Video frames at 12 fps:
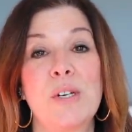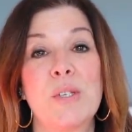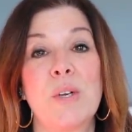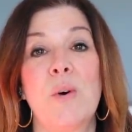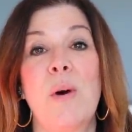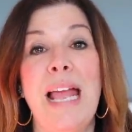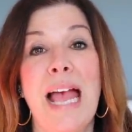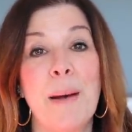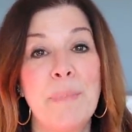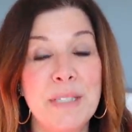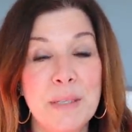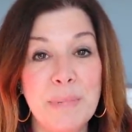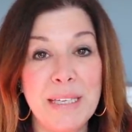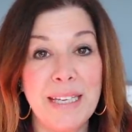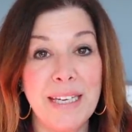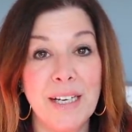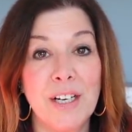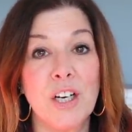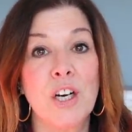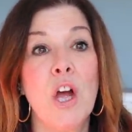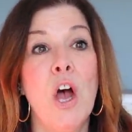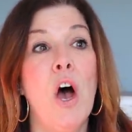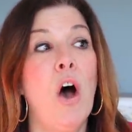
So I happened to be here